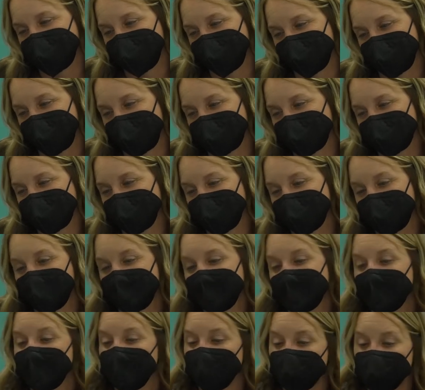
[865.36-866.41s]
construction,
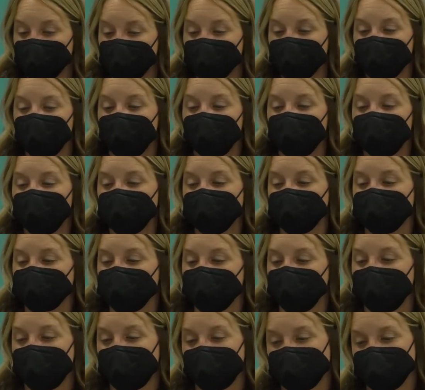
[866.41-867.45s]
including Walnut Hills
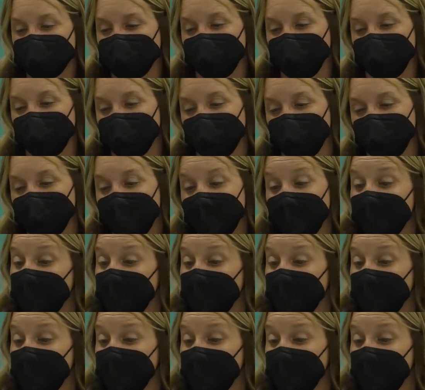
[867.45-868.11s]
and Madisonville.